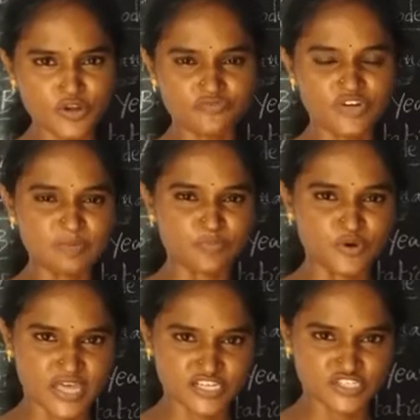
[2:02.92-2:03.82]
mode of
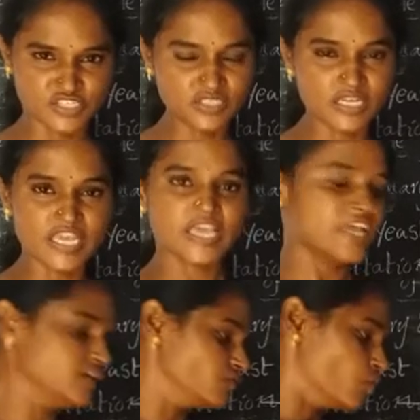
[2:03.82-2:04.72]
reproduction
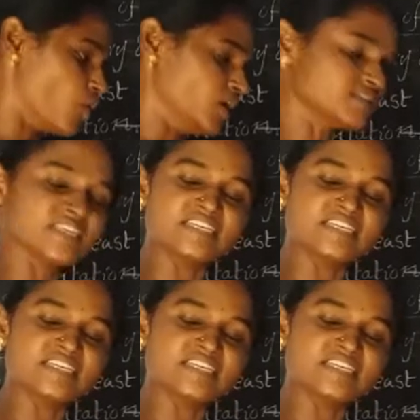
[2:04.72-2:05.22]
involves